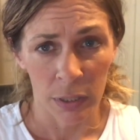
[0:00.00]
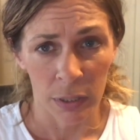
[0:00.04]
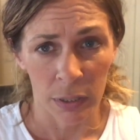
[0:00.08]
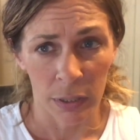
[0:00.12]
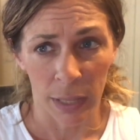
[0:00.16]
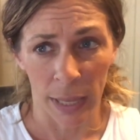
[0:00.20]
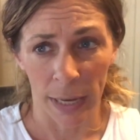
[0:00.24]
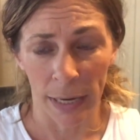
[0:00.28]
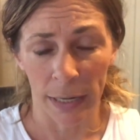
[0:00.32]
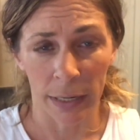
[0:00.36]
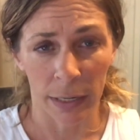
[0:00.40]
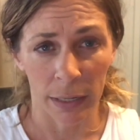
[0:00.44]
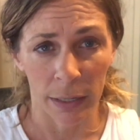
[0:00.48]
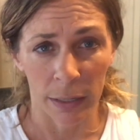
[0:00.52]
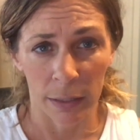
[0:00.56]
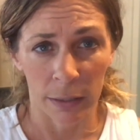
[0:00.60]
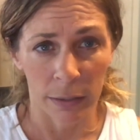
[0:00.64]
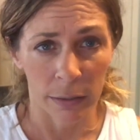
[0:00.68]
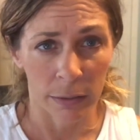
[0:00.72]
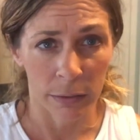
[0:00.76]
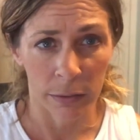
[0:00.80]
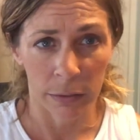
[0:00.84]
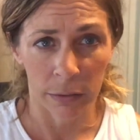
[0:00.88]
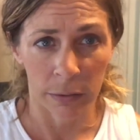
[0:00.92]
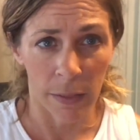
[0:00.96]
like
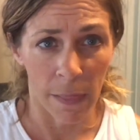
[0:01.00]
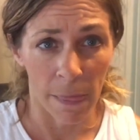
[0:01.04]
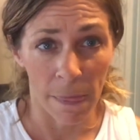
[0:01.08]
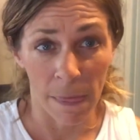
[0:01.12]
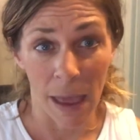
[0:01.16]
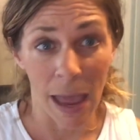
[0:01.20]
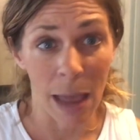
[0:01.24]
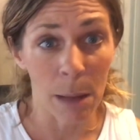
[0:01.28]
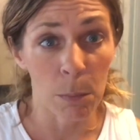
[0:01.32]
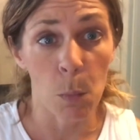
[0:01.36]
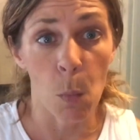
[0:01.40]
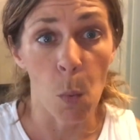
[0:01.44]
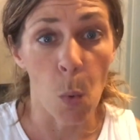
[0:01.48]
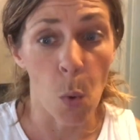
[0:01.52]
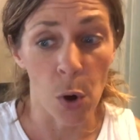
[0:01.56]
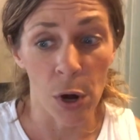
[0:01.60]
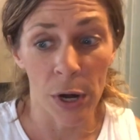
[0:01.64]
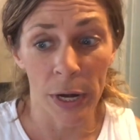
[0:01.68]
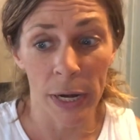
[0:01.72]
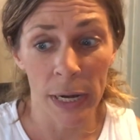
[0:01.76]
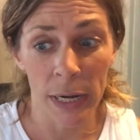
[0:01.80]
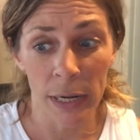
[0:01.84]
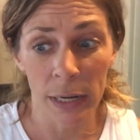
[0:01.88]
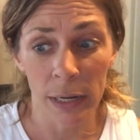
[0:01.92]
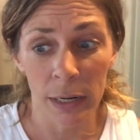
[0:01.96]
that
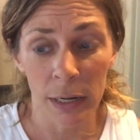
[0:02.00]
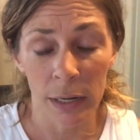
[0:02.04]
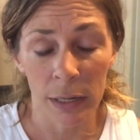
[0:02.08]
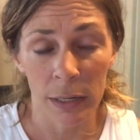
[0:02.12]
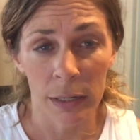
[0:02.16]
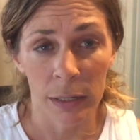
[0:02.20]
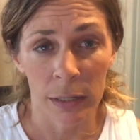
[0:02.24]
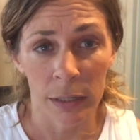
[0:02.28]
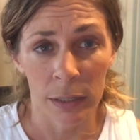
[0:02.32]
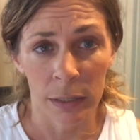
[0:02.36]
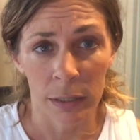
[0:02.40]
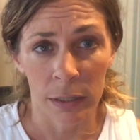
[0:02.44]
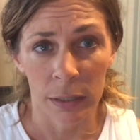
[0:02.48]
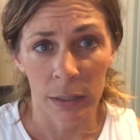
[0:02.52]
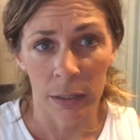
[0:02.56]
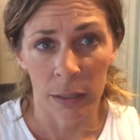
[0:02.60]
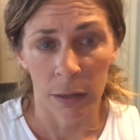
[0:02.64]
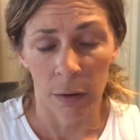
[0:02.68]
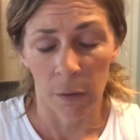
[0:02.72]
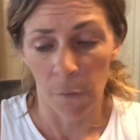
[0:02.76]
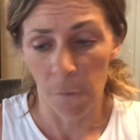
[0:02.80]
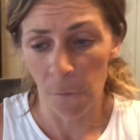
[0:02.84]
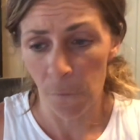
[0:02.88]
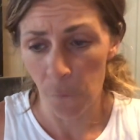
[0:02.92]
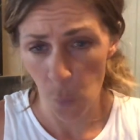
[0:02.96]
morning
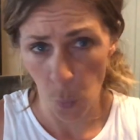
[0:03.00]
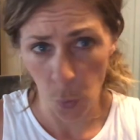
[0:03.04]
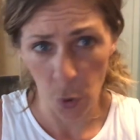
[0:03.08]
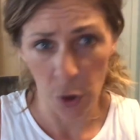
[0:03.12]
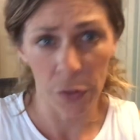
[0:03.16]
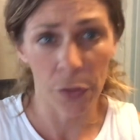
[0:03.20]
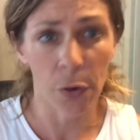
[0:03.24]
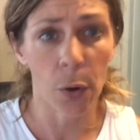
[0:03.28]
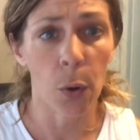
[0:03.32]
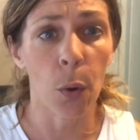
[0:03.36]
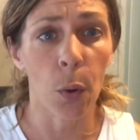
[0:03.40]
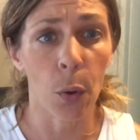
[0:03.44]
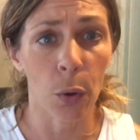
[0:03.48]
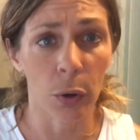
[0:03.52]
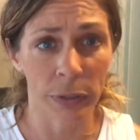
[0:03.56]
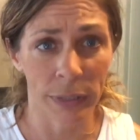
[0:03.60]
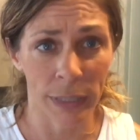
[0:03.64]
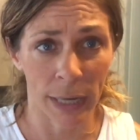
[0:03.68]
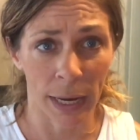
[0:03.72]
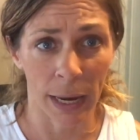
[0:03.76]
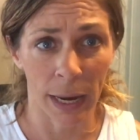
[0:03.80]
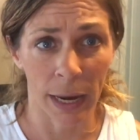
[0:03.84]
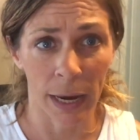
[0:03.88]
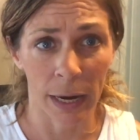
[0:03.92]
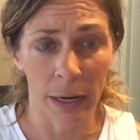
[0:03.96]
for the whole
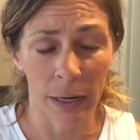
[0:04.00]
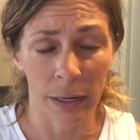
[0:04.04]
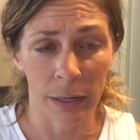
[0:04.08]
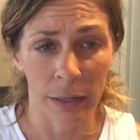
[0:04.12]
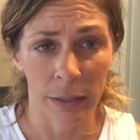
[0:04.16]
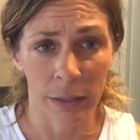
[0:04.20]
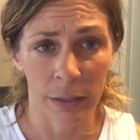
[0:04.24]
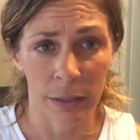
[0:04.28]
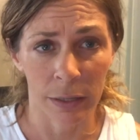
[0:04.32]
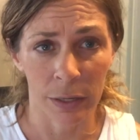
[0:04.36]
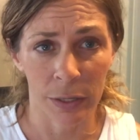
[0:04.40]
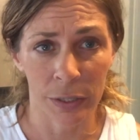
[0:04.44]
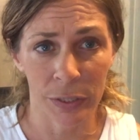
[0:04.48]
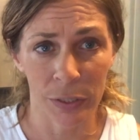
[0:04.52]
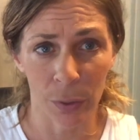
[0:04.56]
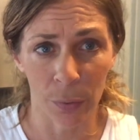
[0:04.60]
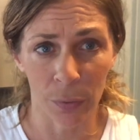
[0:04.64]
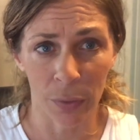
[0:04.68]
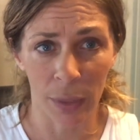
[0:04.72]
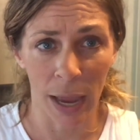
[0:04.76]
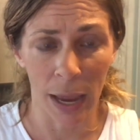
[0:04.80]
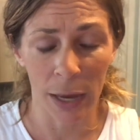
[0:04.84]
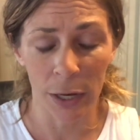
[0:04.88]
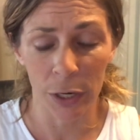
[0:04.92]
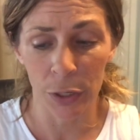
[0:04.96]
day so
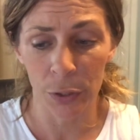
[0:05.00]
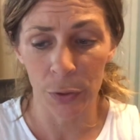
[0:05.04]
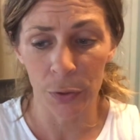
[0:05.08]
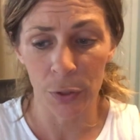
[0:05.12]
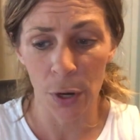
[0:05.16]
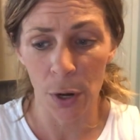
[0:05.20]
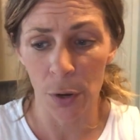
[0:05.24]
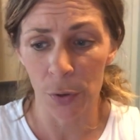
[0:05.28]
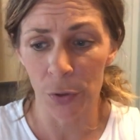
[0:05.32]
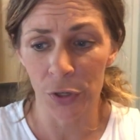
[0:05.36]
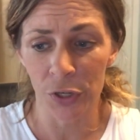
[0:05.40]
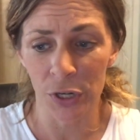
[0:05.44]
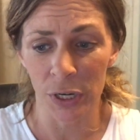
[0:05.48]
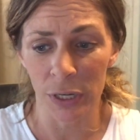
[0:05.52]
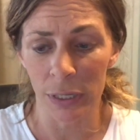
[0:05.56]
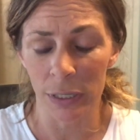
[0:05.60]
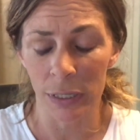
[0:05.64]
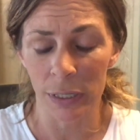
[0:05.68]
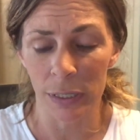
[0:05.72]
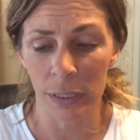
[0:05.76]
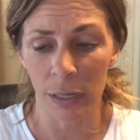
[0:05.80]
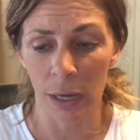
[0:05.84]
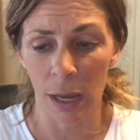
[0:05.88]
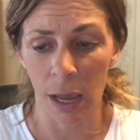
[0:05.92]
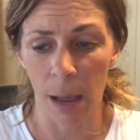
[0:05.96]
that you don't
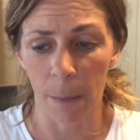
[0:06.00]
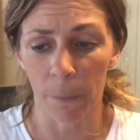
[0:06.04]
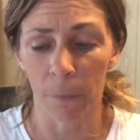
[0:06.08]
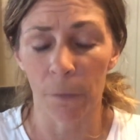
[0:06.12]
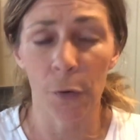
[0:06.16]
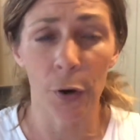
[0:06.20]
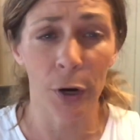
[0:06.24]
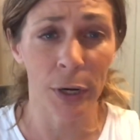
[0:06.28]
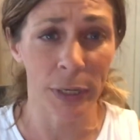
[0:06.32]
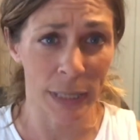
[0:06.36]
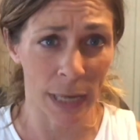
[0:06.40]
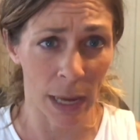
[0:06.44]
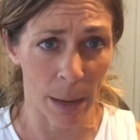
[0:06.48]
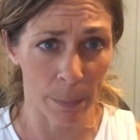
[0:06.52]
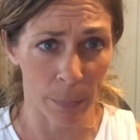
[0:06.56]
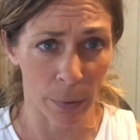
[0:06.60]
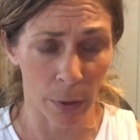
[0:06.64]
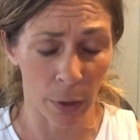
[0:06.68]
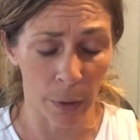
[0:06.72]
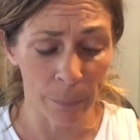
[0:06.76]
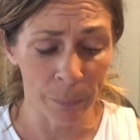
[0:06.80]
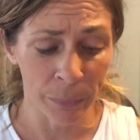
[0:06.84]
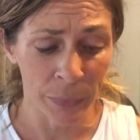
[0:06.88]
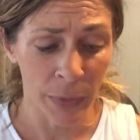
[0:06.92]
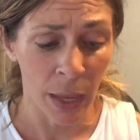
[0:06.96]
just, for
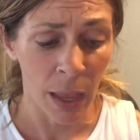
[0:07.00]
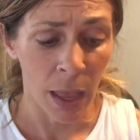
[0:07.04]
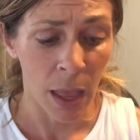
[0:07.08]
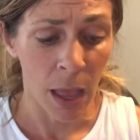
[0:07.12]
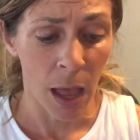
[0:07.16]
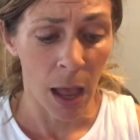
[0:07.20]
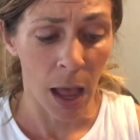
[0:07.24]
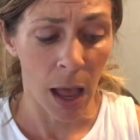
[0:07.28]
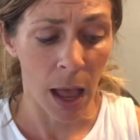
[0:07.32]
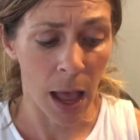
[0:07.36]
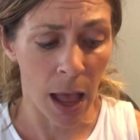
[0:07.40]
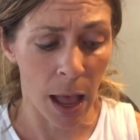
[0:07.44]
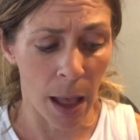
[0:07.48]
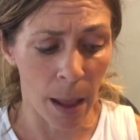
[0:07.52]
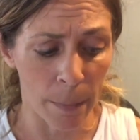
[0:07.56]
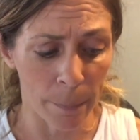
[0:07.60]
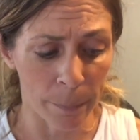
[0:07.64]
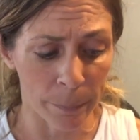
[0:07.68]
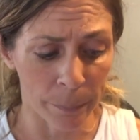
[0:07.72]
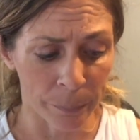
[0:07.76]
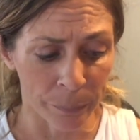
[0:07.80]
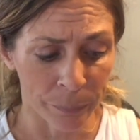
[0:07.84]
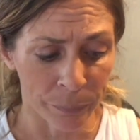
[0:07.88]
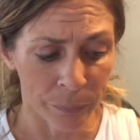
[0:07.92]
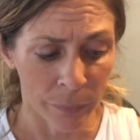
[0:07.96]
example,
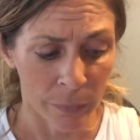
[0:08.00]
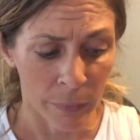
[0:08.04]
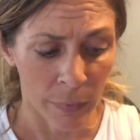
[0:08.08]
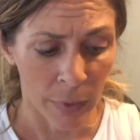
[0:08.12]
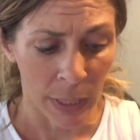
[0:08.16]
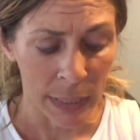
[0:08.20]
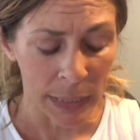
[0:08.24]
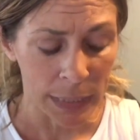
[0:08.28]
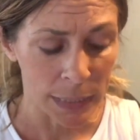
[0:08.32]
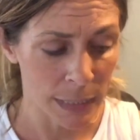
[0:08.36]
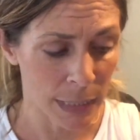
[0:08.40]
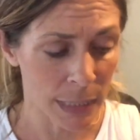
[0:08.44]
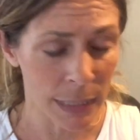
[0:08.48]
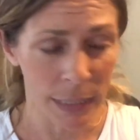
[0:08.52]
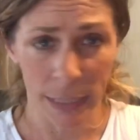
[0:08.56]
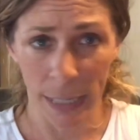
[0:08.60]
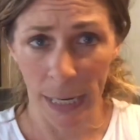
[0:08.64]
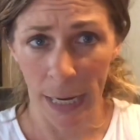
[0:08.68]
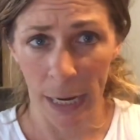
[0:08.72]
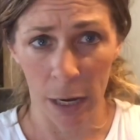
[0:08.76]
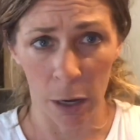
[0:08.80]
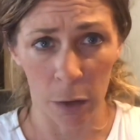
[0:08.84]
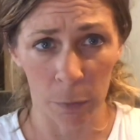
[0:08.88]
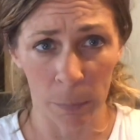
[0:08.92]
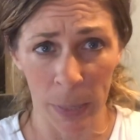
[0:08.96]
sit
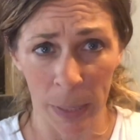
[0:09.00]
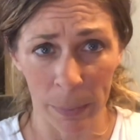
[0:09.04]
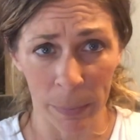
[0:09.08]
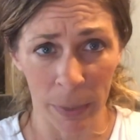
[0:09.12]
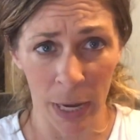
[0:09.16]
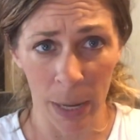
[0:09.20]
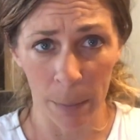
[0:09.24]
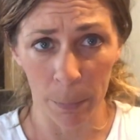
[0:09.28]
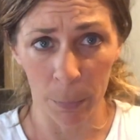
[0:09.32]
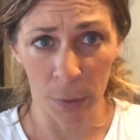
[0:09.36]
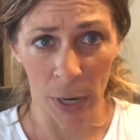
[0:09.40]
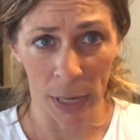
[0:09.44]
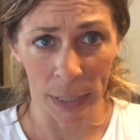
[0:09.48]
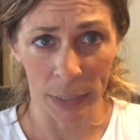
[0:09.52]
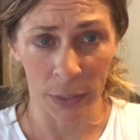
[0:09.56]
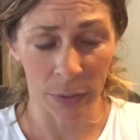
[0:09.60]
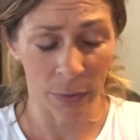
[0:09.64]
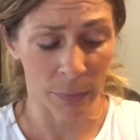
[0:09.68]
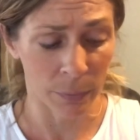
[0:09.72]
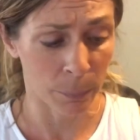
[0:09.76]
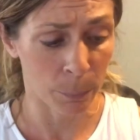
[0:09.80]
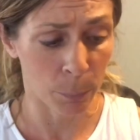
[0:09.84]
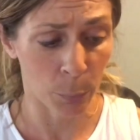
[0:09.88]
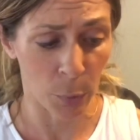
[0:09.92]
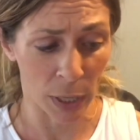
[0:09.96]
down maybe at
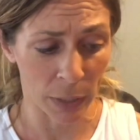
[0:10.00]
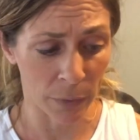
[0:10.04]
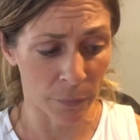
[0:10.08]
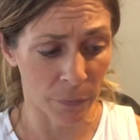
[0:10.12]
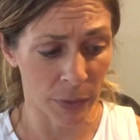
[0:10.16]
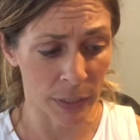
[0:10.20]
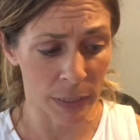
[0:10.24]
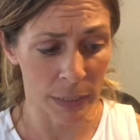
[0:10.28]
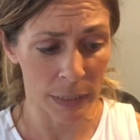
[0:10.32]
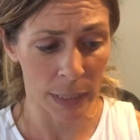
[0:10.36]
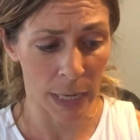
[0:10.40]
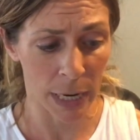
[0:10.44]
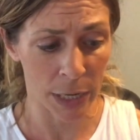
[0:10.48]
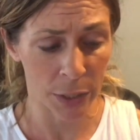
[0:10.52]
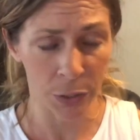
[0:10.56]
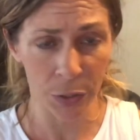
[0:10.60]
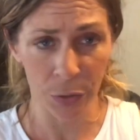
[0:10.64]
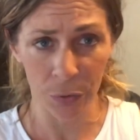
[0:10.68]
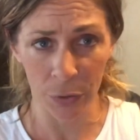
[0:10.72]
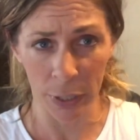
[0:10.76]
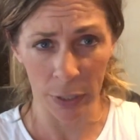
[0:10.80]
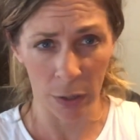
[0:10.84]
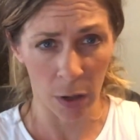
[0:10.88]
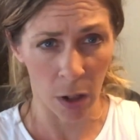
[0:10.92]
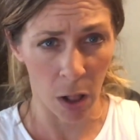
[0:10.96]
breakfast, enter
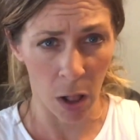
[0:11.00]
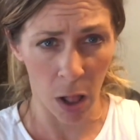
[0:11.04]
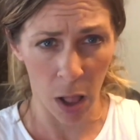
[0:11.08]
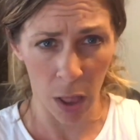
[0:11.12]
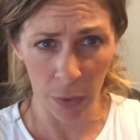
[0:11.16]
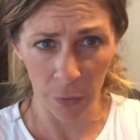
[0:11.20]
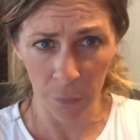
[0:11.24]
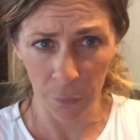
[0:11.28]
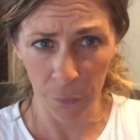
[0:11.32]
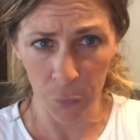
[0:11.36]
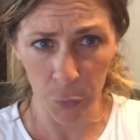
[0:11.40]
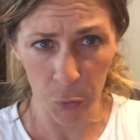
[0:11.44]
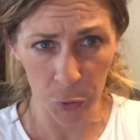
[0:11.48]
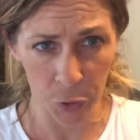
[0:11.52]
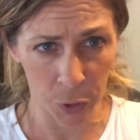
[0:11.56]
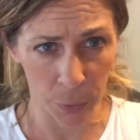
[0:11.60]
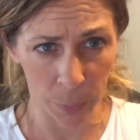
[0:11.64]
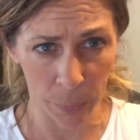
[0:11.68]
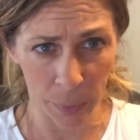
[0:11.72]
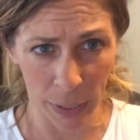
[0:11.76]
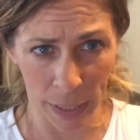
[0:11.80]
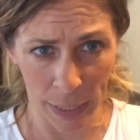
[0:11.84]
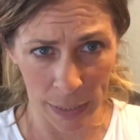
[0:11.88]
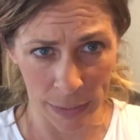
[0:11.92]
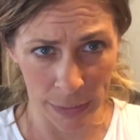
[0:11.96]
in all the food you
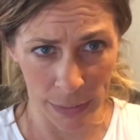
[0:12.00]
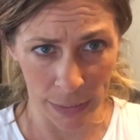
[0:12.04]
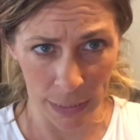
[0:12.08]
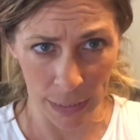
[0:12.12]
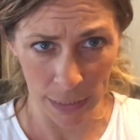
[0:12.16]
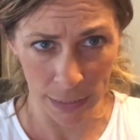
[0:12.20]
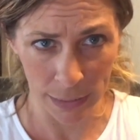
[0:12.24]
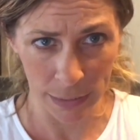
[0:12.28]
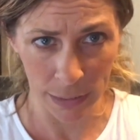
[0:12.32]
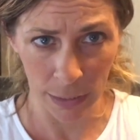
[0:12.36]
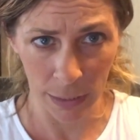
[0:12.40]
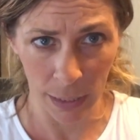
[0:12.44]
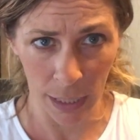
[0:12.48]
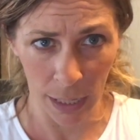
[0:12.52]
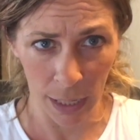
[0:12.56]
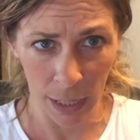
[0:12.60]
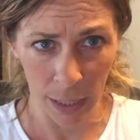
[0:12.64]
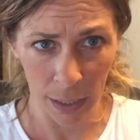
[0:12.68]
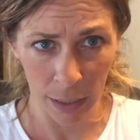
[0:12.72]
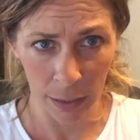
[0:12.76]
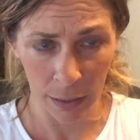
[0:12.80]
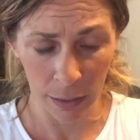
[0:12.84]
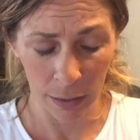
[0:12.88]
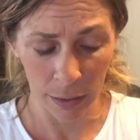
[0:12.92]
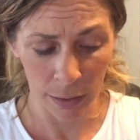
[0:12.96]
plan to eat today,
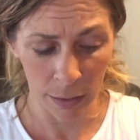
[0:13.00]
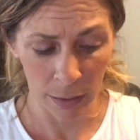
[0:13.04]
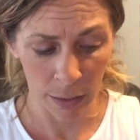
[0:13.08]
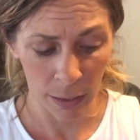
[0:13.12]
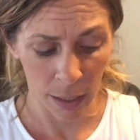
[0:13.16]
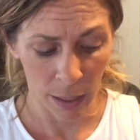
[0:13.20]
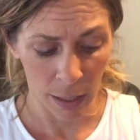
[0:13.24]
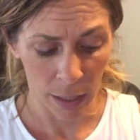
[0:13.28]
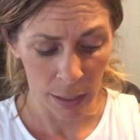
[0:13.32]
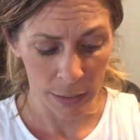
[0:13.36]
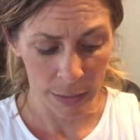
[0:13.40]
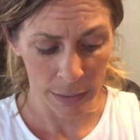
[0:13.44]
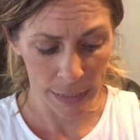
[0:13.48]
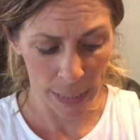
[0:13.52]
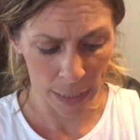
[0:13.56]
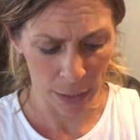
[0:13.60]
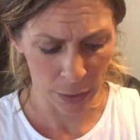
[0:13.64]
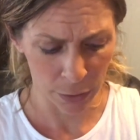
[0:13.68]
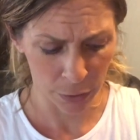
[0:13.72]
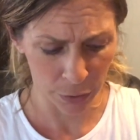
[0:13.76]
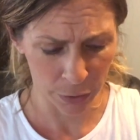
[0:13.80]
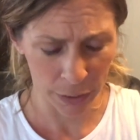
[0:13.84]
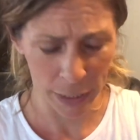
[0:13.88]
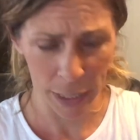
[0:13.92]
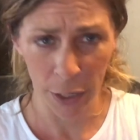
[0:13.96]
take a
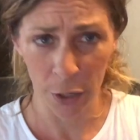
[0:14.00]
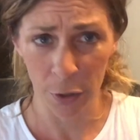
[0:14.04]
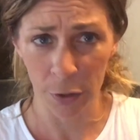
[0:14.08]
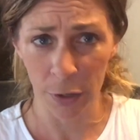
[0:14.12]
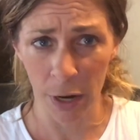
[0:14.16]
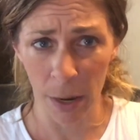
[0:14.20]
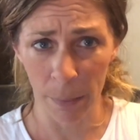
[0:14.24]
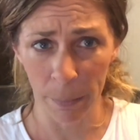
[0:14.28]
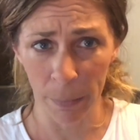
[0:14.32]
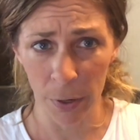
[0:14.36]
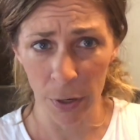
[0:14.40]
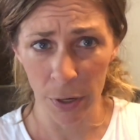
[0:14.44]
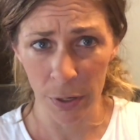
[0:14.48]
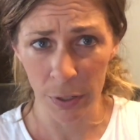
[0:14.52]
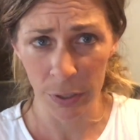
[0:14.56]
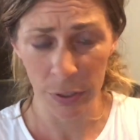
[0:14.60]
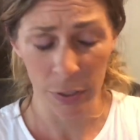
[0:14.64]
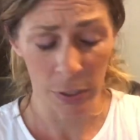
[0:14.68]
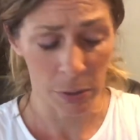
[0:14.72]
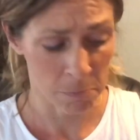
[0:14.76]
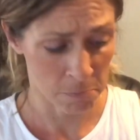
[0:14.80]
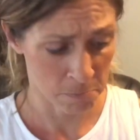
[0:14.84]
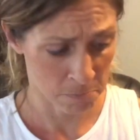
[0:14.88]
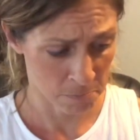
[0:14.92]
look at your numbers.